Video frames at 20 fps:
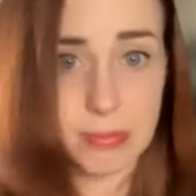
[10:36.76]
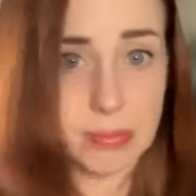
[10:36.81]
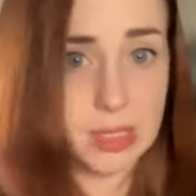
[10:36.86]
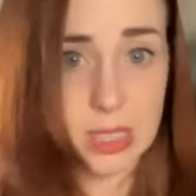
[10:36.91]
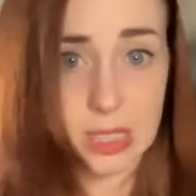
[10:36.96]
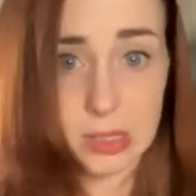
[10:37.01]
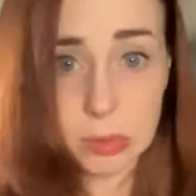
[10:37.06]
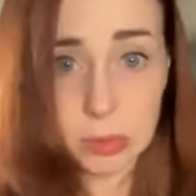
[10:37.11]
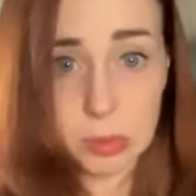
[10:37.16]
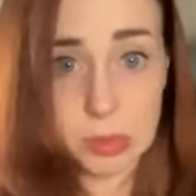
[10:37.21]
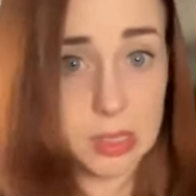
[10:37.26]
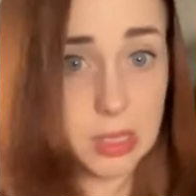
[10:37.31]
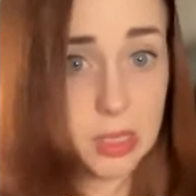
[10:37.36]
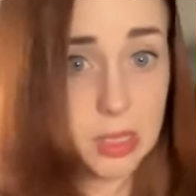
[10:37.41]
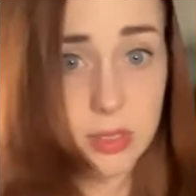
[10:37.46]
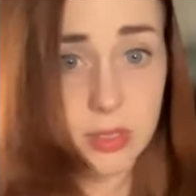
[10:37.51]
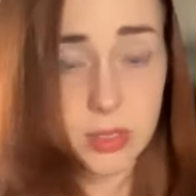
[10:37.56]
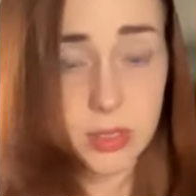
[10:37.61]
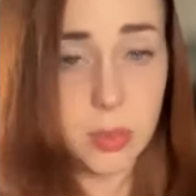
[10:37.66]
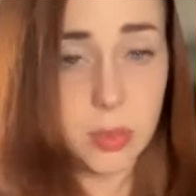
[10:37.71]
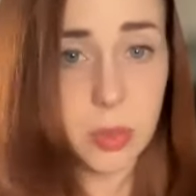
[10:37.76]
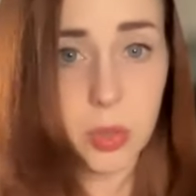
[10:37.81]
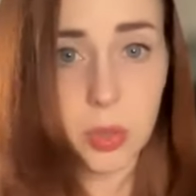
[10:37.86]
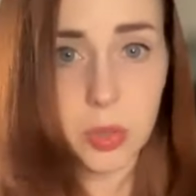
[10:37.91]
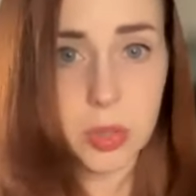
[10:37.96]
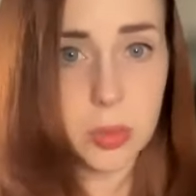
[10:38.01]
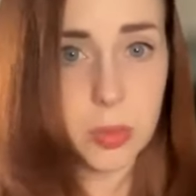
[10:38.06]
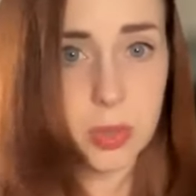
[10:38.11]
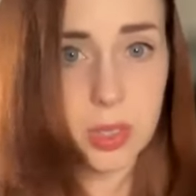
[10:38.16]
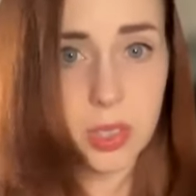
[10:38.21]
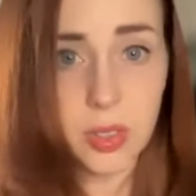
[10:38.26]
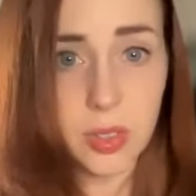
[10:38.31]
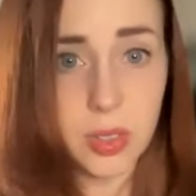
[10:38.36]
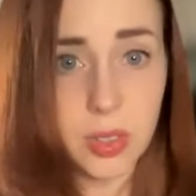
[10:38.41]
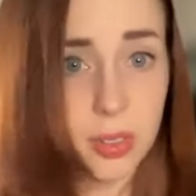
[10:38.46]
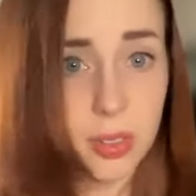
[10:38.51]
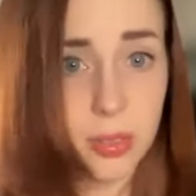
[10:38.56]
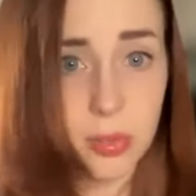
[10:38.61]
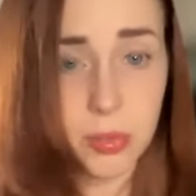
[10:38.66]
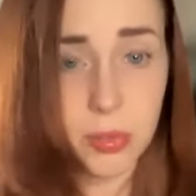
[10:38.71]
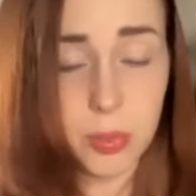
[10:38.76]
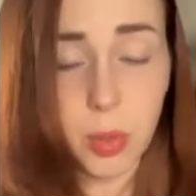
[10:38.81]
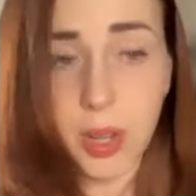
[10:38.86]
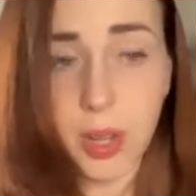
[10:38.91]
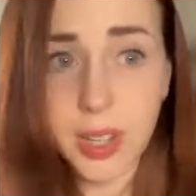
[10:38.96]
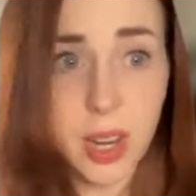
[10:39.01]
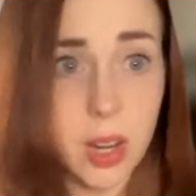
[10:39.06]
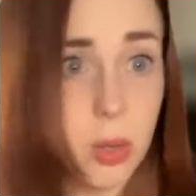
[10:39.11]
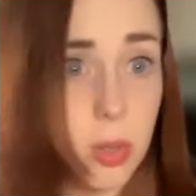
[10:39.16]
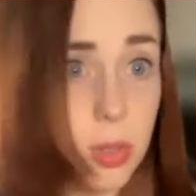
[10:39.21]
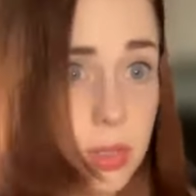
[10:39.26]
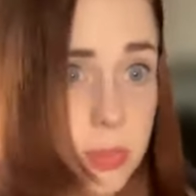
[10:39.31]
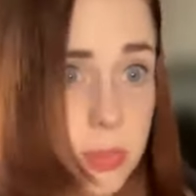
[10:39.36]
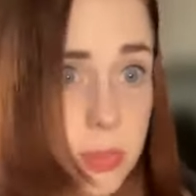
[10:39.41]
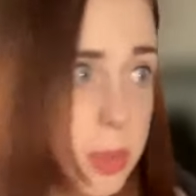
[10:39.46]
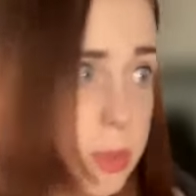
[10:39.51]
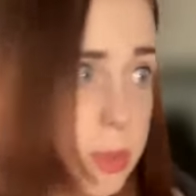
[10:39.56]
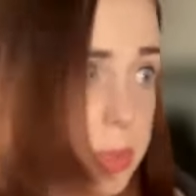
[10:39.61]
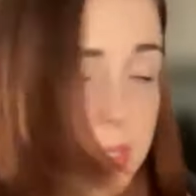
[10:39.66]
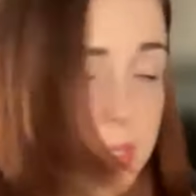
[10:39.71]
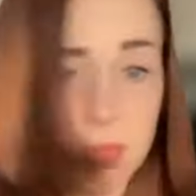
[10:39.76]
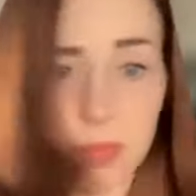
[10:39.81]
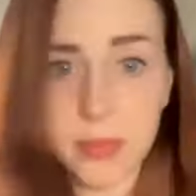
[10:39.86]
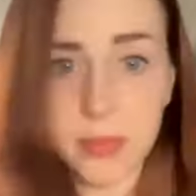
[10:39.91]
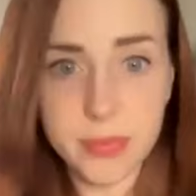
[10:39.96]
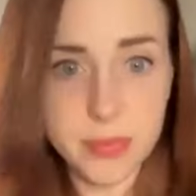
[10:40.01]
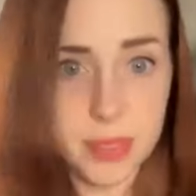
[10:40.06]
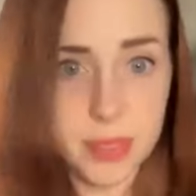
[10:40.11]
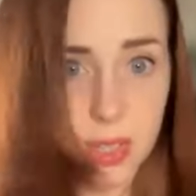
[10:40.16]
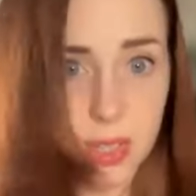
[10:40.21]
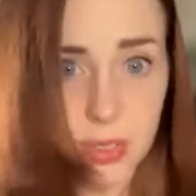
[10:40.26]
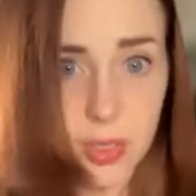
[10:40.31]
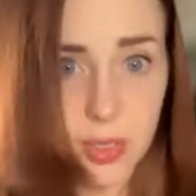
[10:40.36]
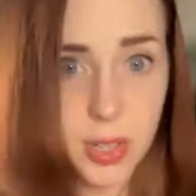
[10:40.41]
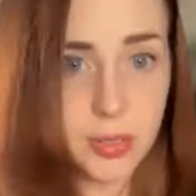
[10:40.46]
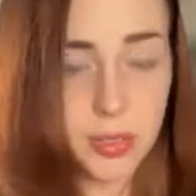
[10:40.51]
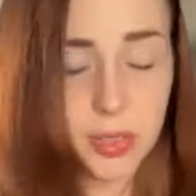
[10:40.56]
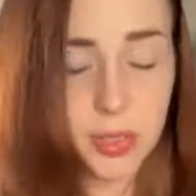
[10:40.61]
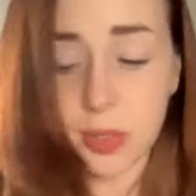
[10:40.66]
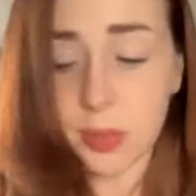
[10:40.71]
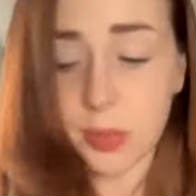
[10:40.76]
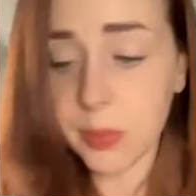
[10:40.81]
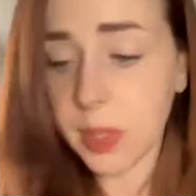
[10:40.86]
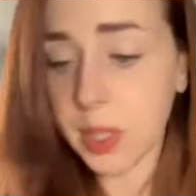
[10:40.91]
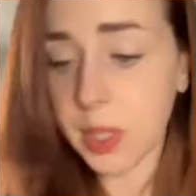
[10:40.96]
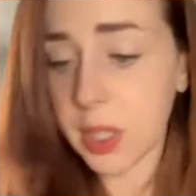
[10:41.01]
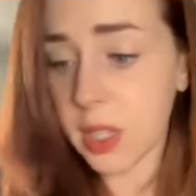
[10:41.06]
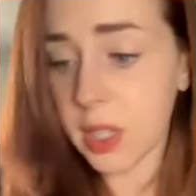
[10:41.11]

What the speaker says: is really someone who should be in your life right now or maybe ever after.